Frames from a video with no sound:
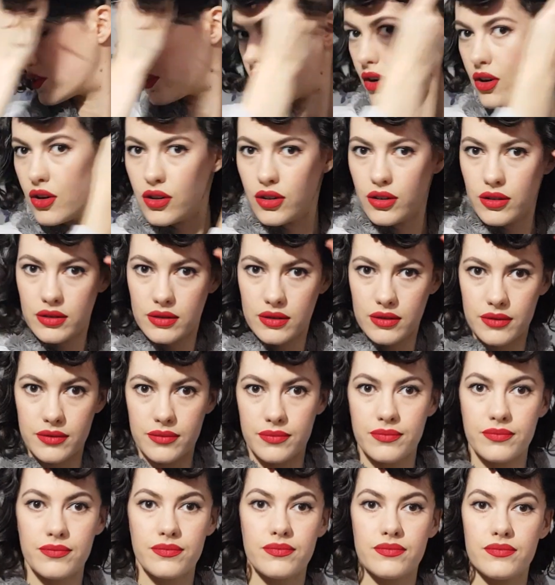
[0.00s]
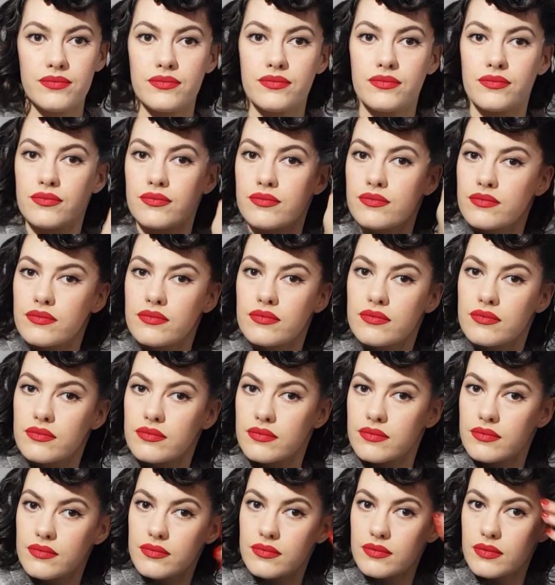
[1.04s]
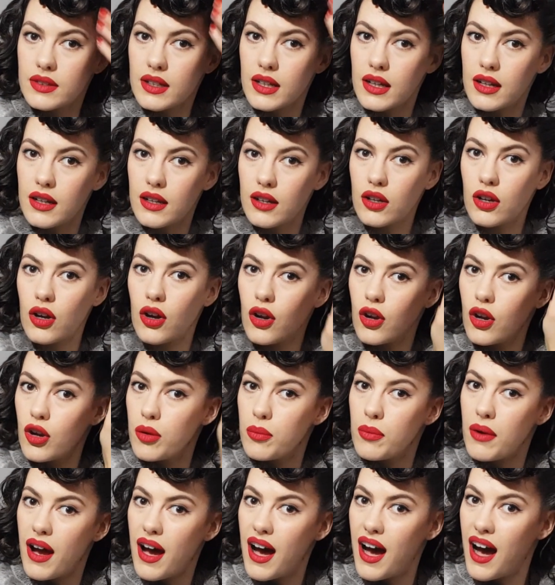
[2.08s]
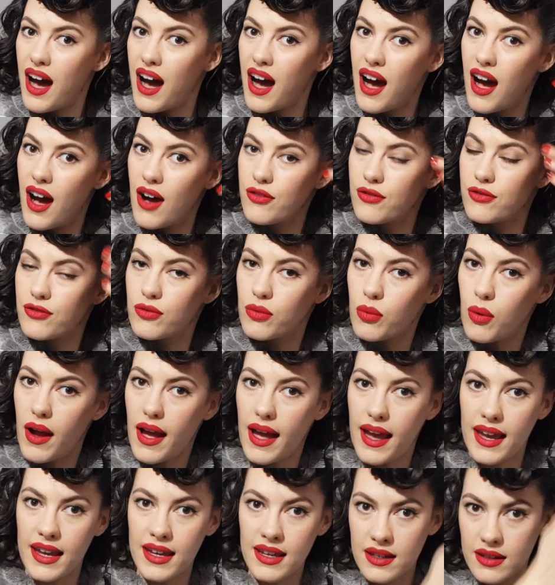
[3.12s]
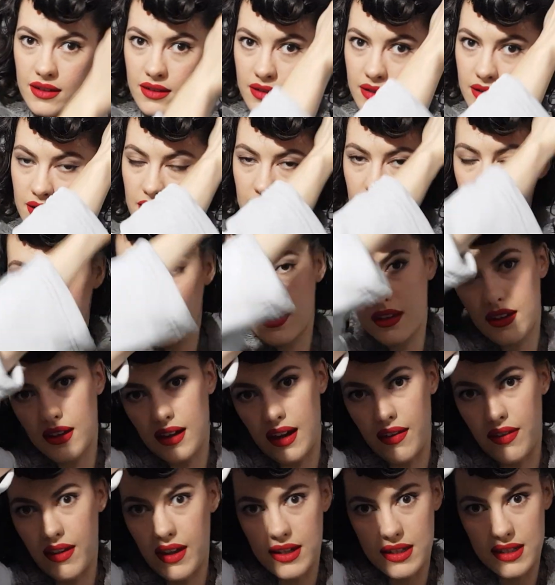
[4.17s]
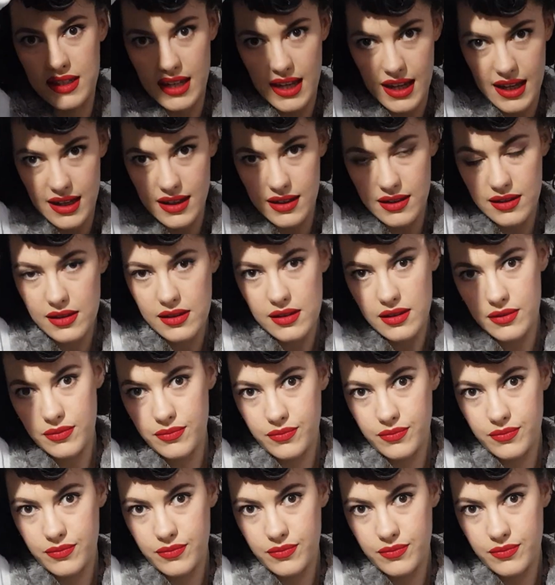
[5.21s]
I'm going to comb halfway and then tease.